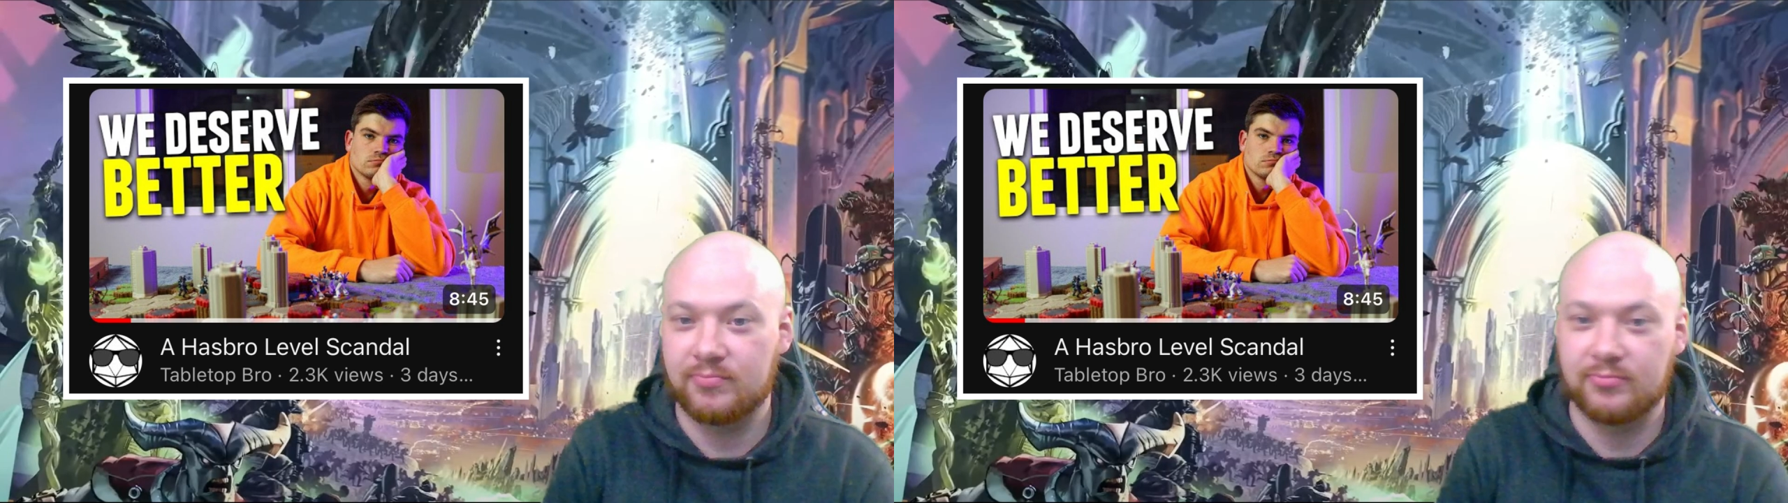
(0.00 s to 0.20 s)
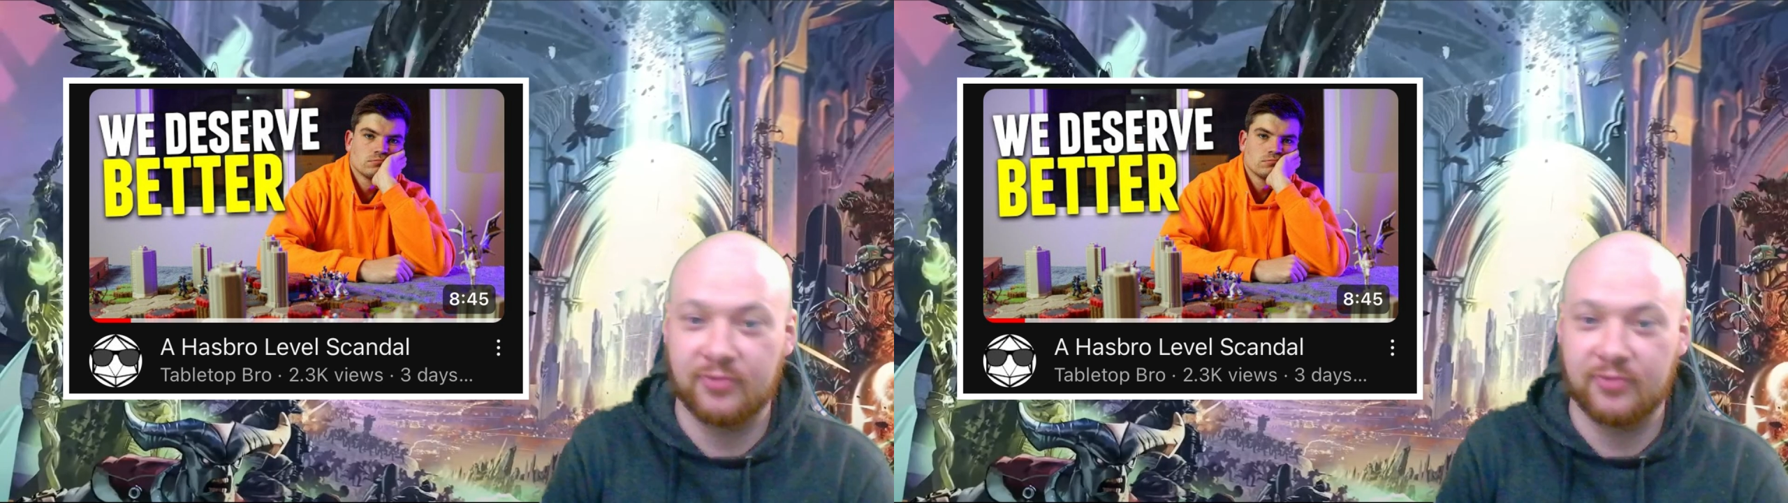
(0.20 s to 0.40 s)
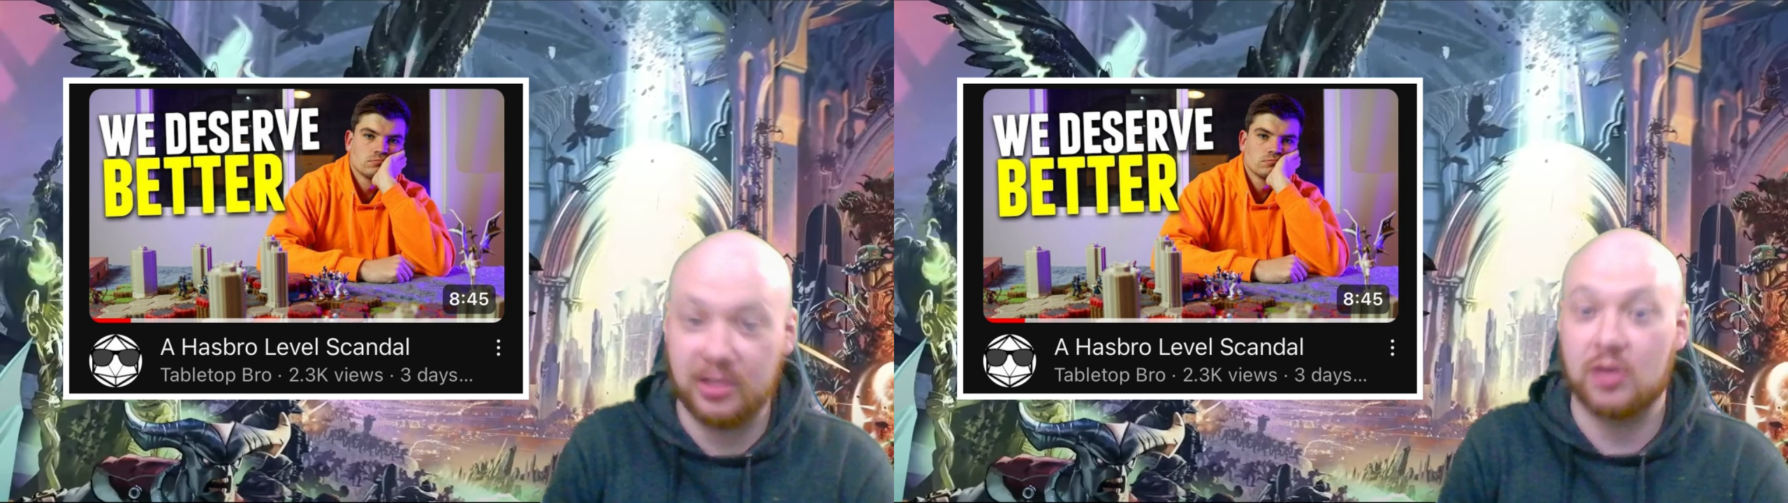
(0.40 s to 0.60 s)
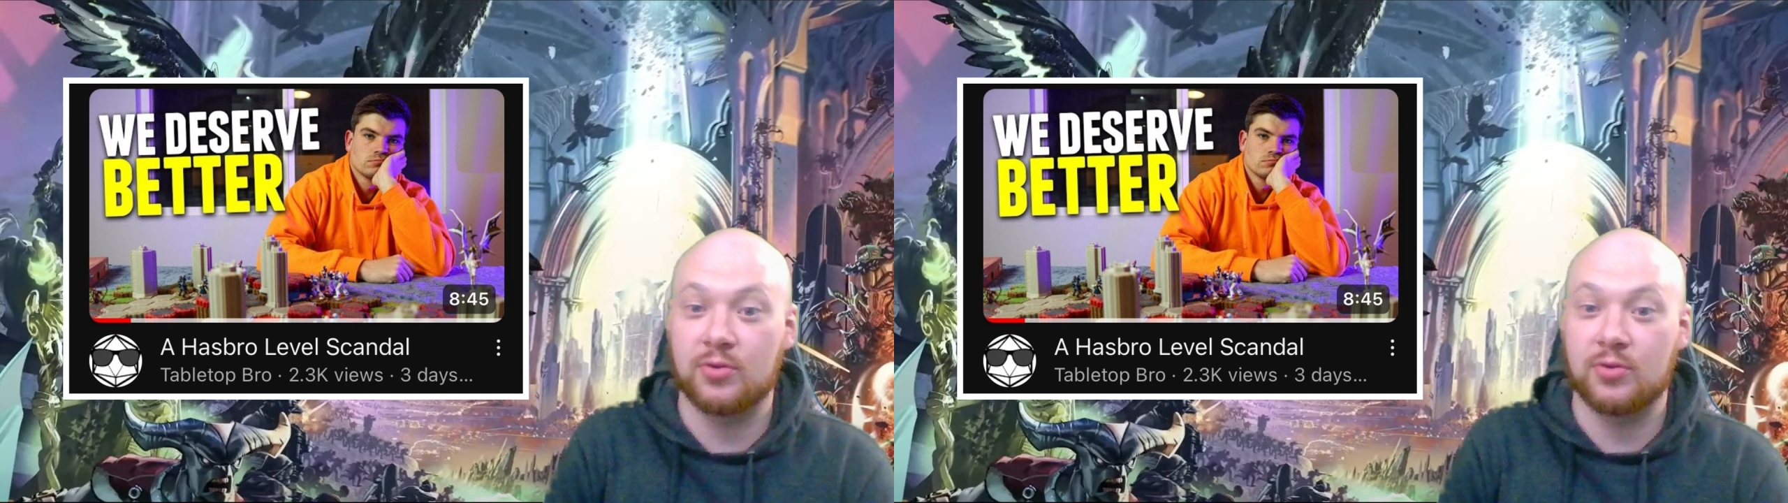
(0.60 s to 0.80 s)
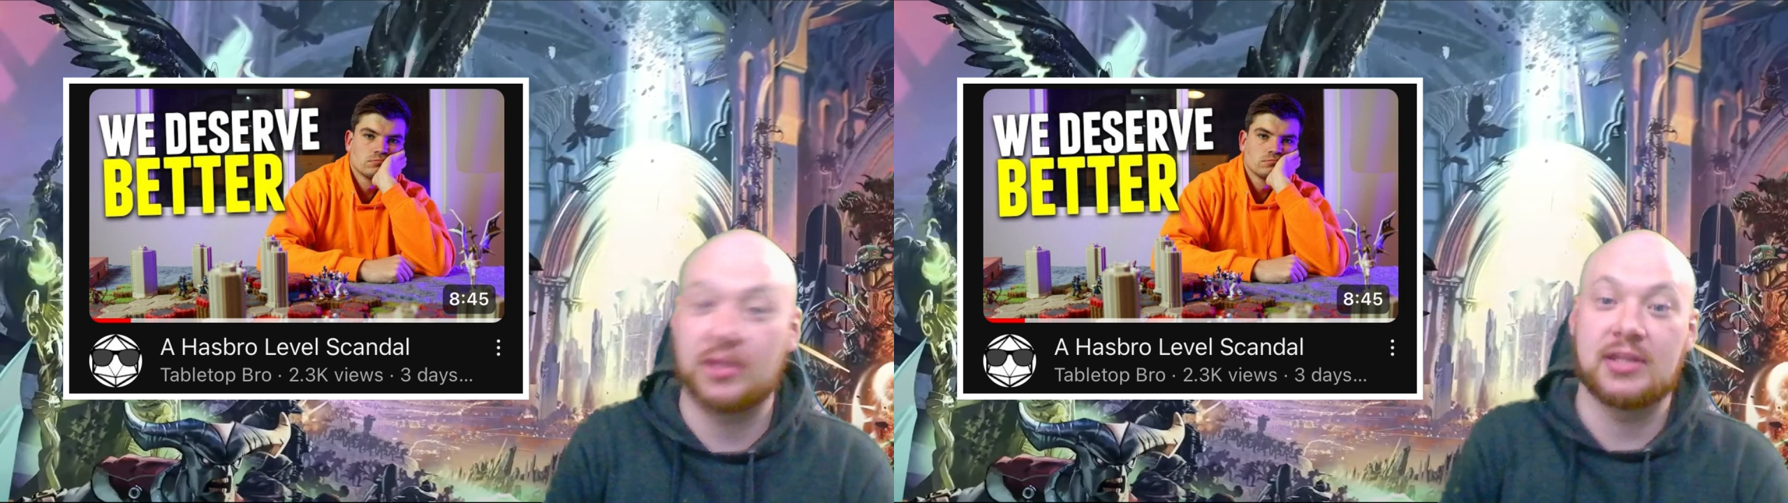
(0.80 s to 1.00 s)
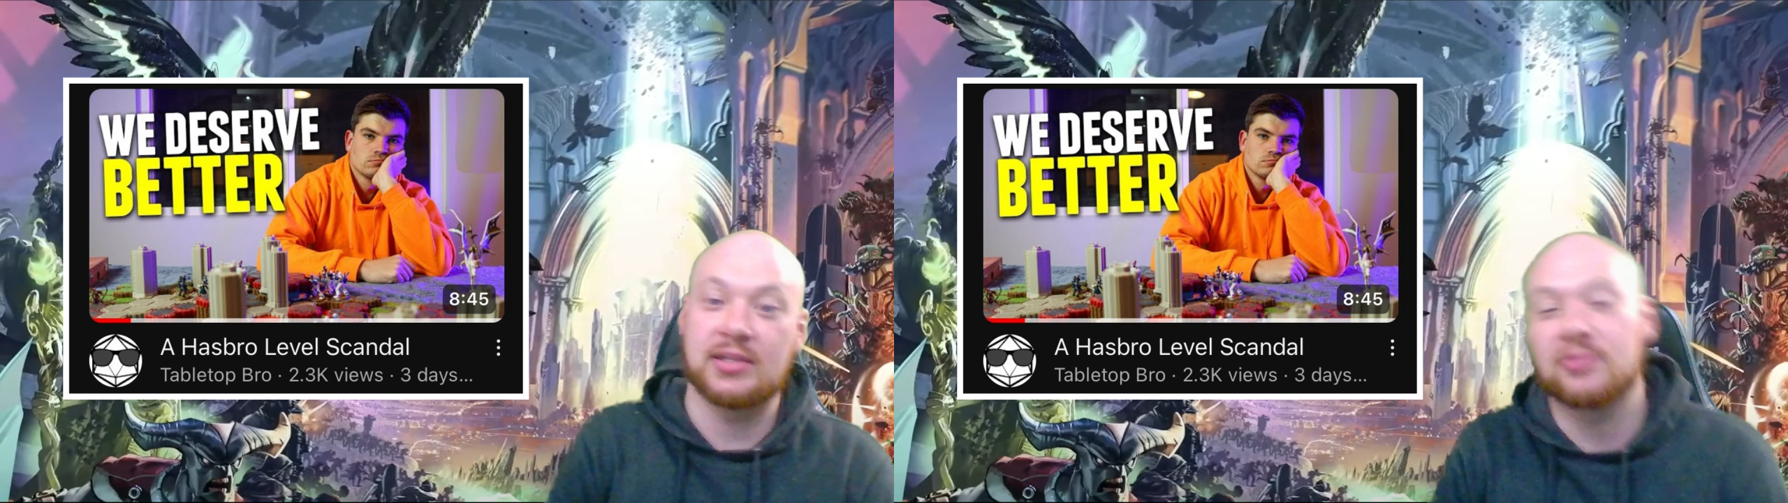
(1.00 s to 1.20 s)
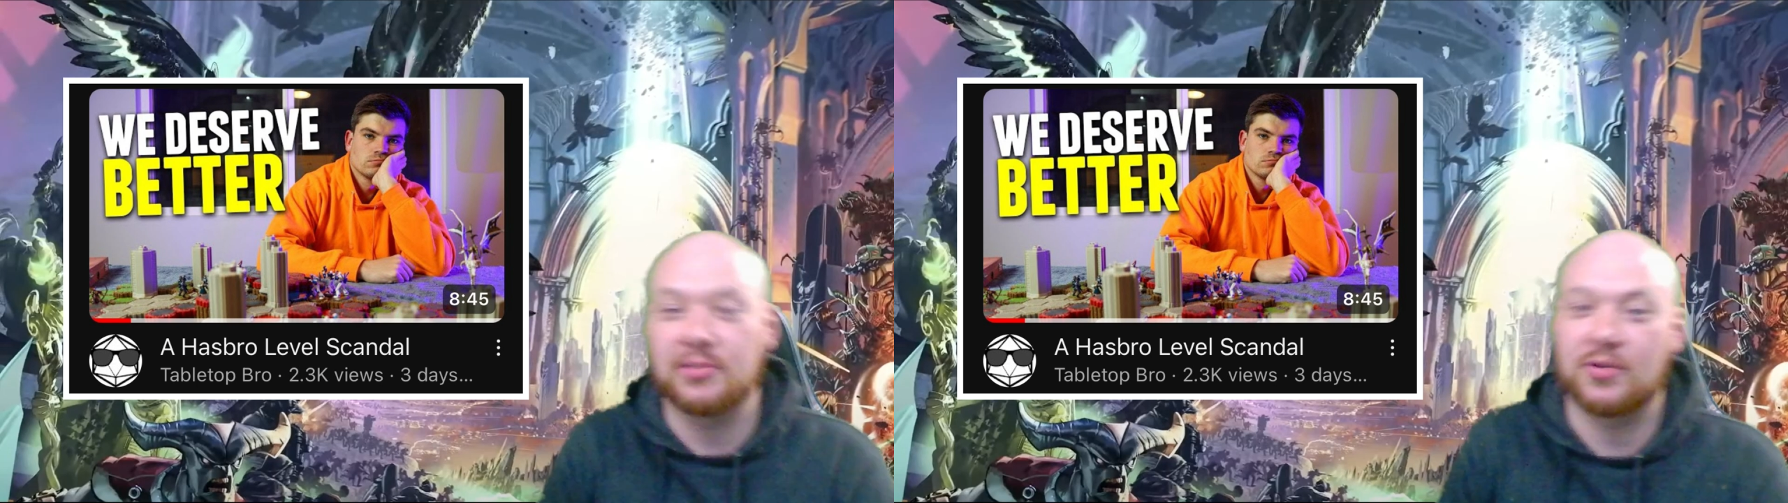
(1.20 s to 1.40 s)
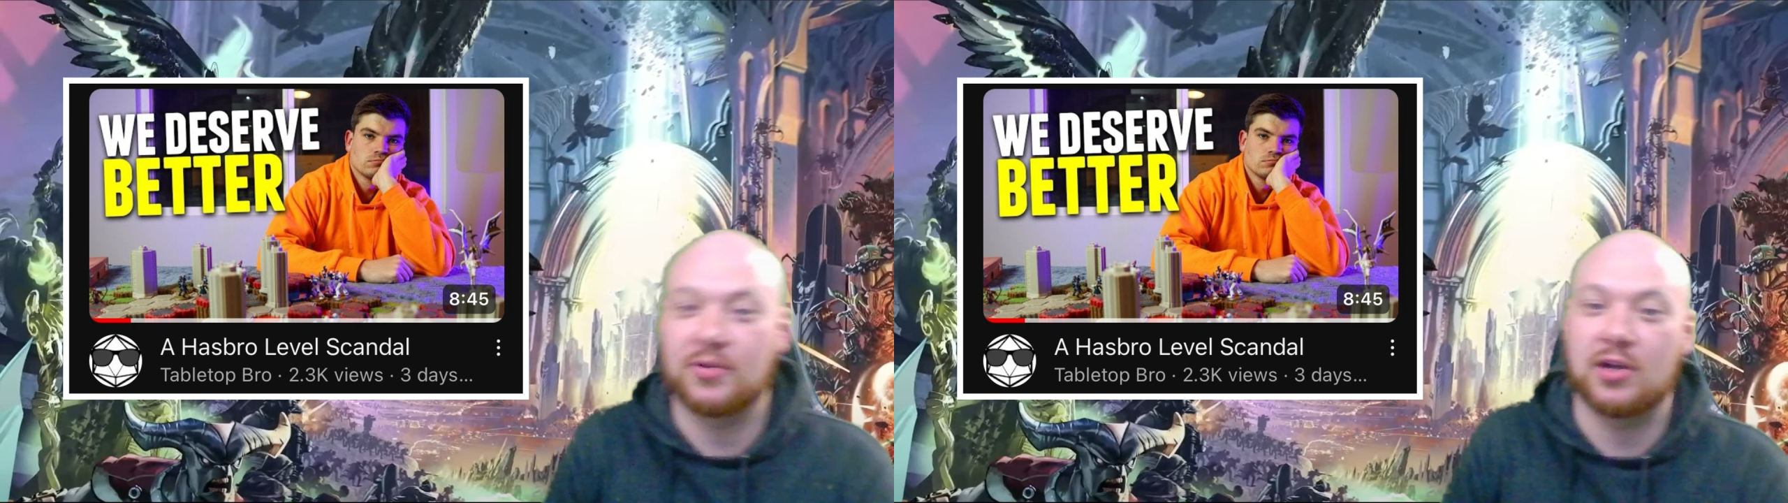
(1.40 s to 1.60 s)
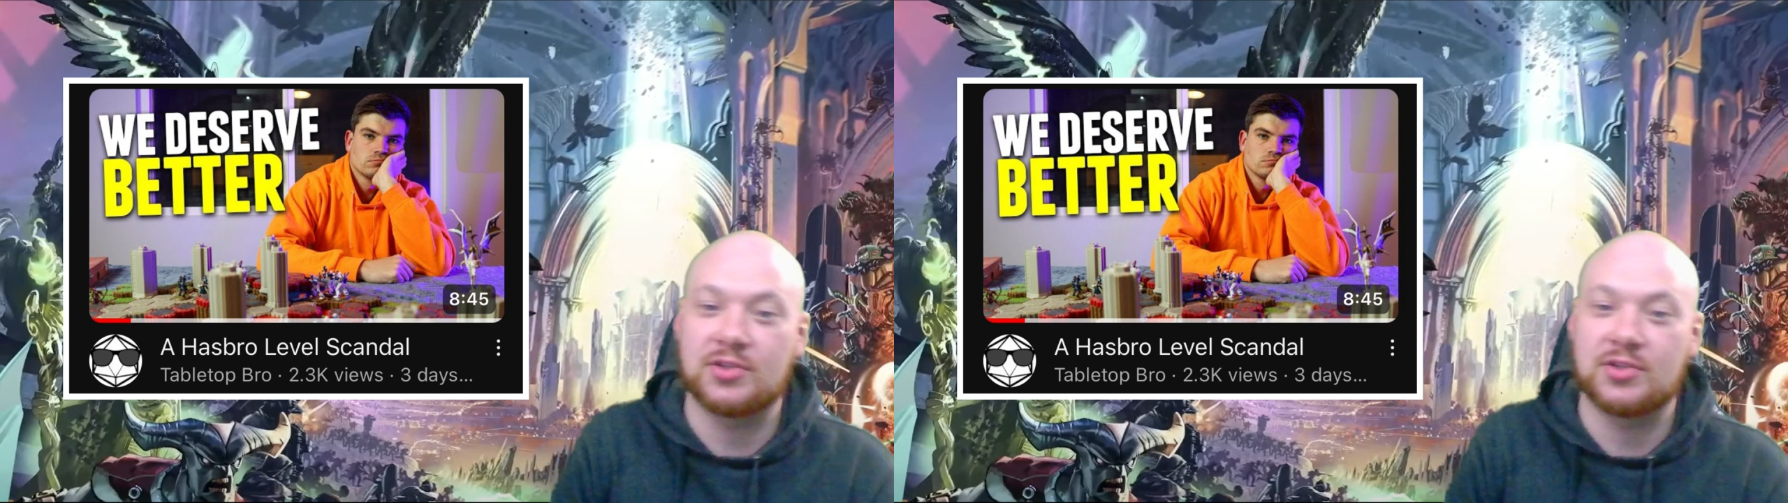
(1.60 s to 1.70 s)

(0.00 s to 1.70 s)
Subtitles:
video that he did in regards